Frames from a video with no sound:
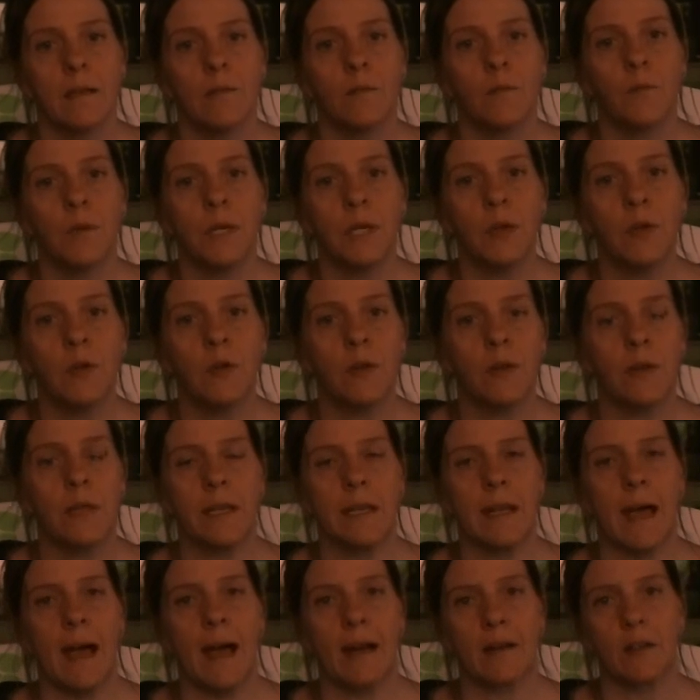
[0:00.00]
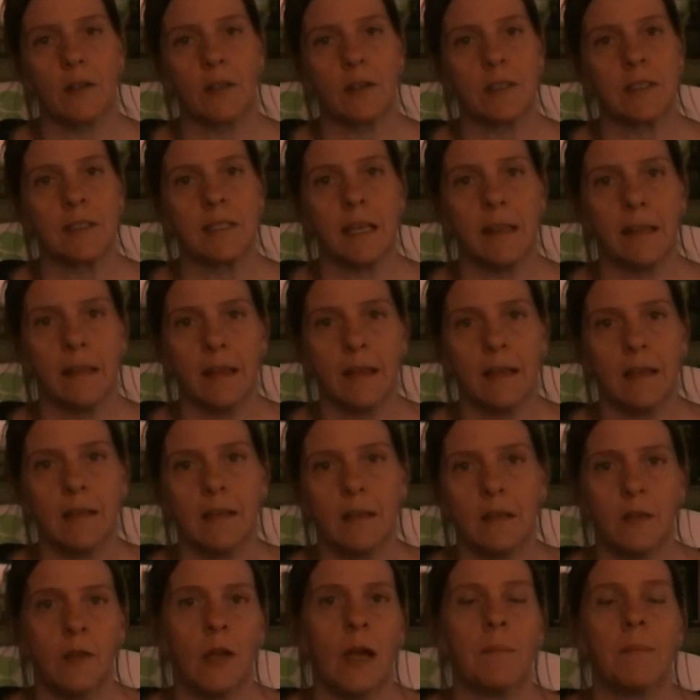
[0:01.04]
When you go to the doctor and say that
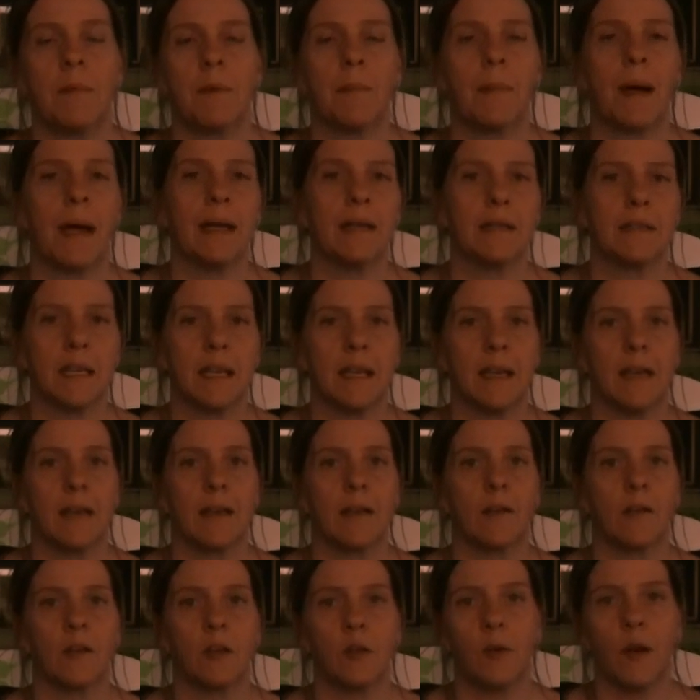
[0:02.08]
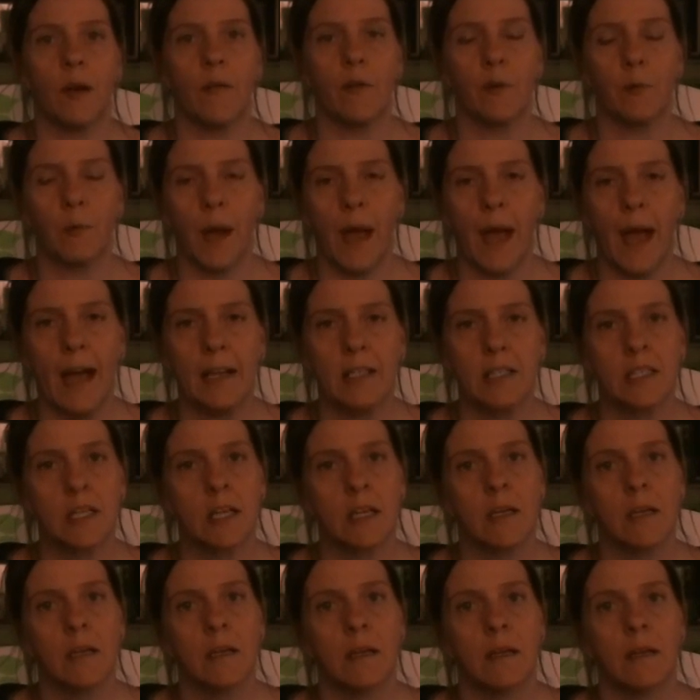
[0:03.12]
you got bit by a tick or you have a rash,
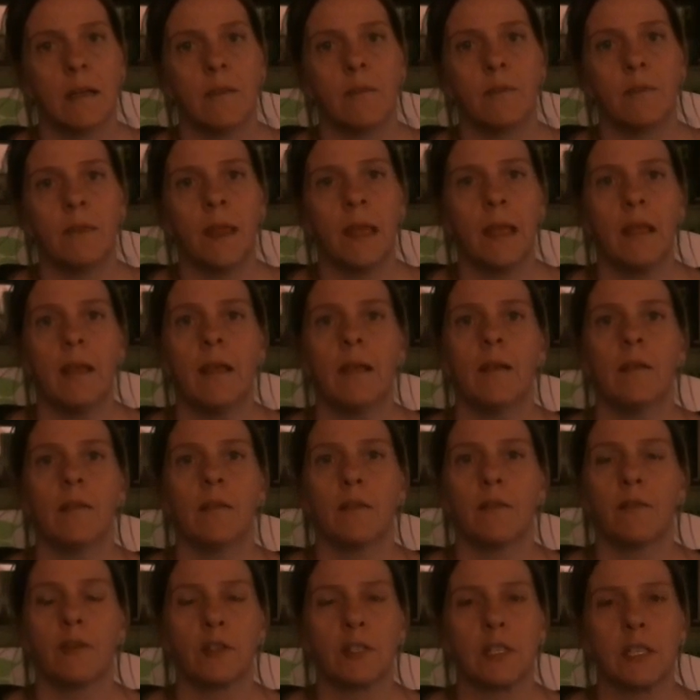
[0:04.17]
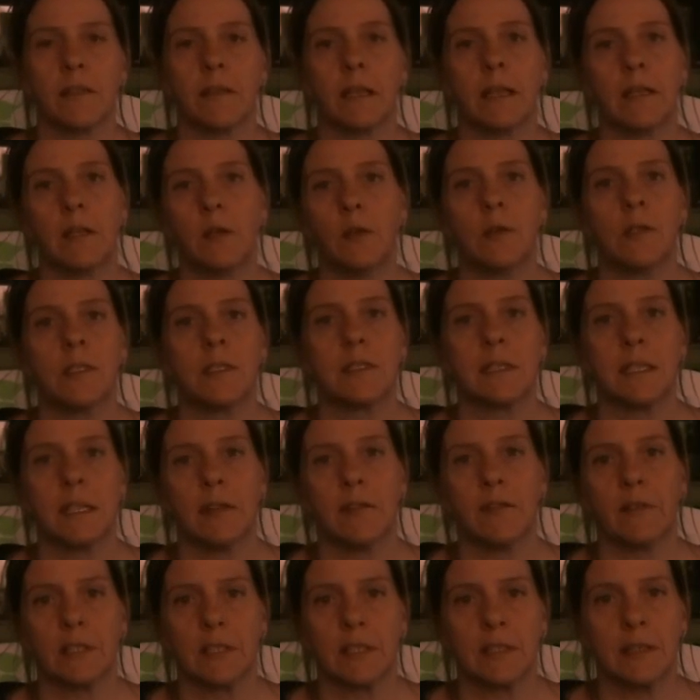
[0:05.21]
the first thing they do is see
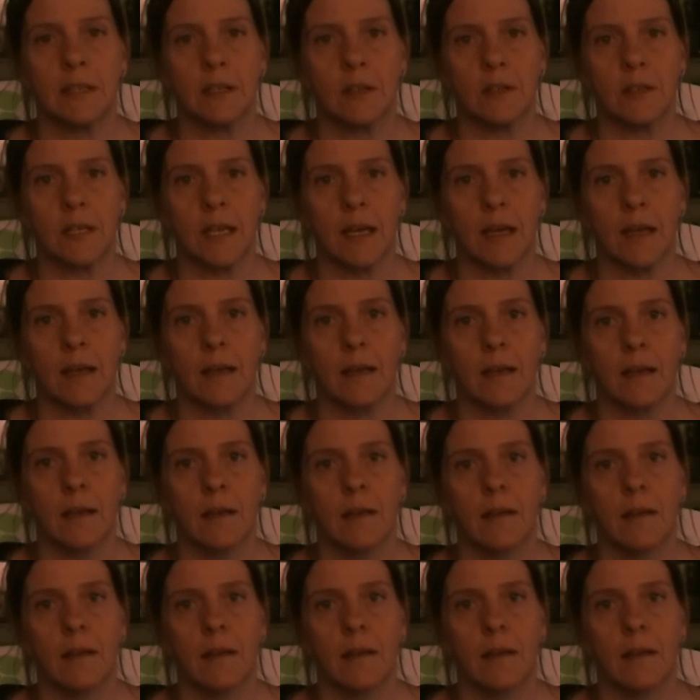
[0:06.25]
if it's a deer tick.